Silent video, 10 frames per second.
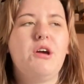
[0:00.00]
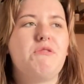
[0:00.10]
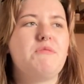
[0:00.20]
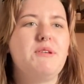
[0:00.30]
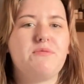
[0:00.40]

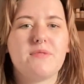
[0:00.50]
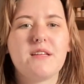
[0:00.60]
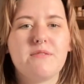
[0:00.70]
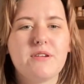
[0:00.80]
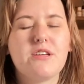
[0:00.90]
would be
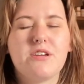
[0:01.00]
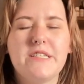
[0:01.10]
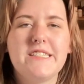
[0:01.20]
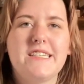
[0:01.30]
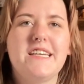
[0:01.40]
really, really good
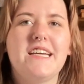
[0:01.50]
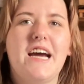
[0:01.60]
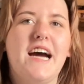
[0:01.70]
to see.